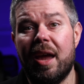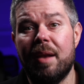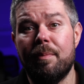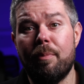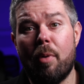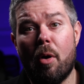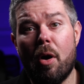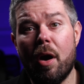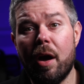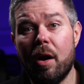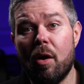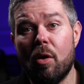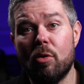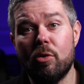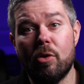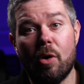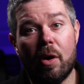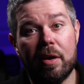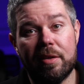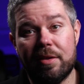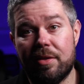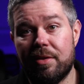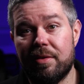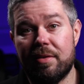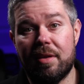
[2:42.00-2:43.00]
and Pi-hole
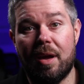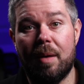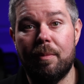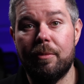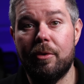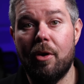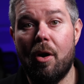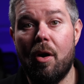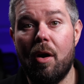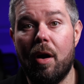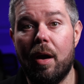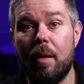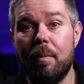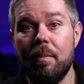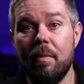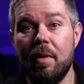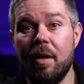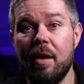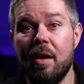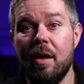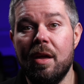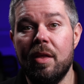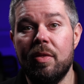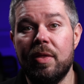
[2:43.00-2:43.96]
dies at the same time,